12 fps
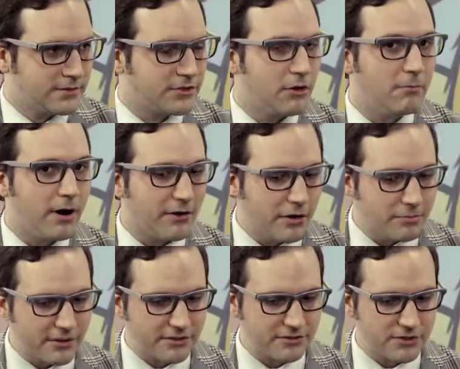So Mario
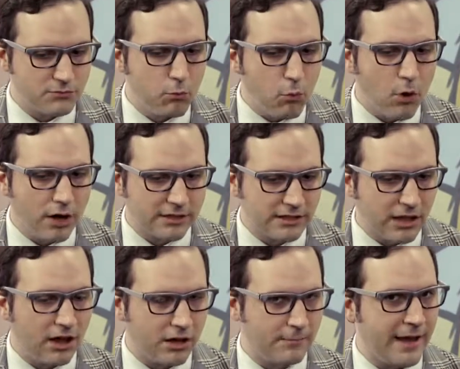Brothers is one
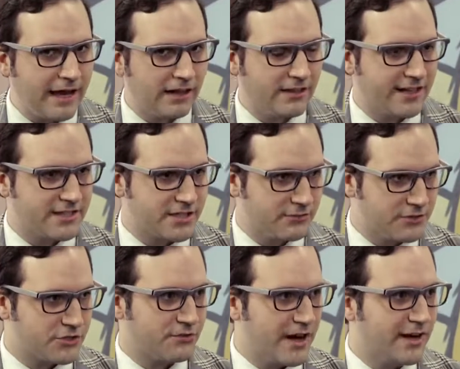long battle against a
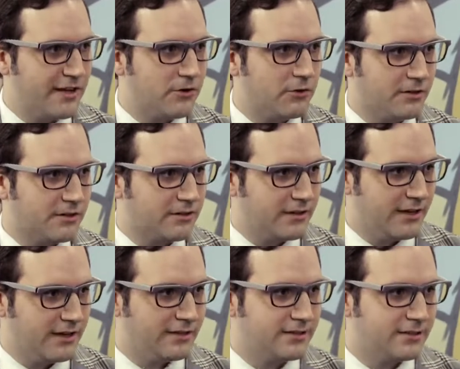restraining order, then?